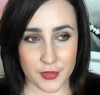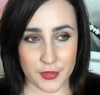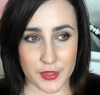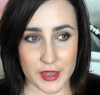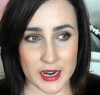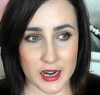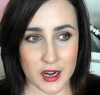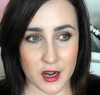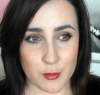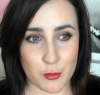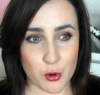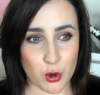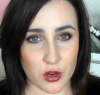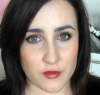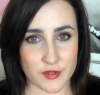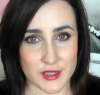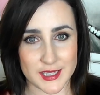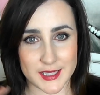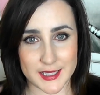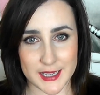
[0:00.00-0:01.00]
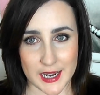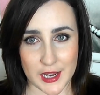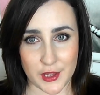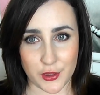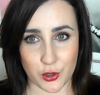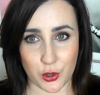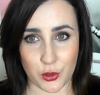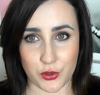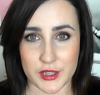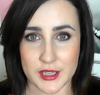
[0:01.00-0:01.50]
They are more of a stain
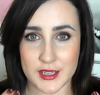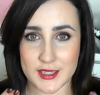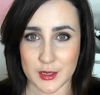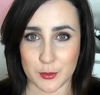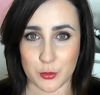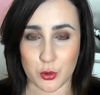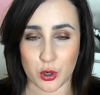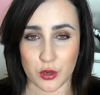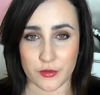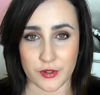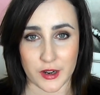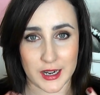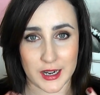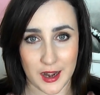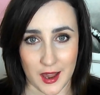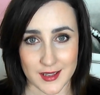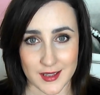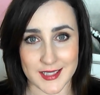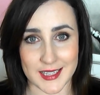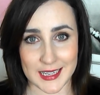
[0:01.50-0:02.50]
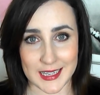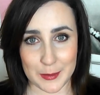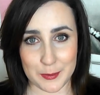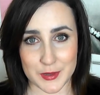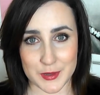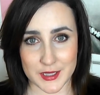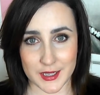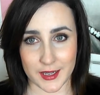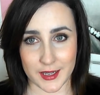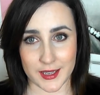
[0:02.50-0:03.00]
though, these are more of a glossy
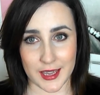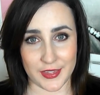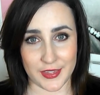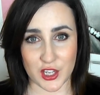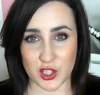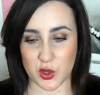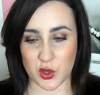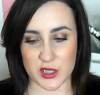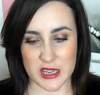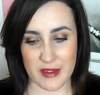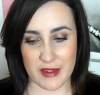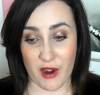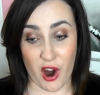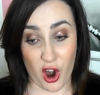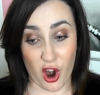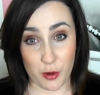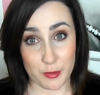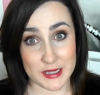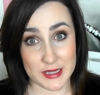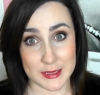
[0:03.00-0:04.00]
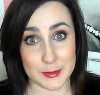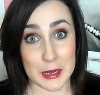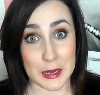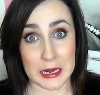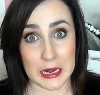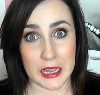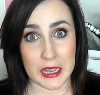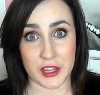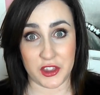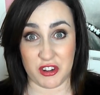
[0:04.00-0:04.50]
lipstick and they don't have a horrible
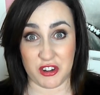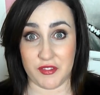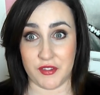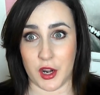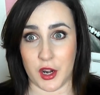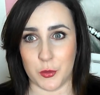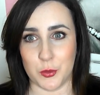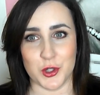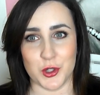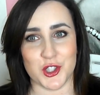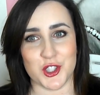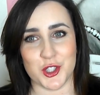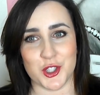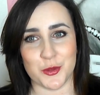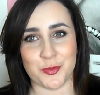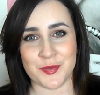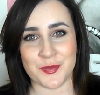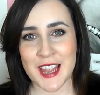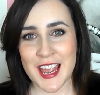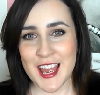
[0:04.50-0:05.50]
smell like the Revlon ones do.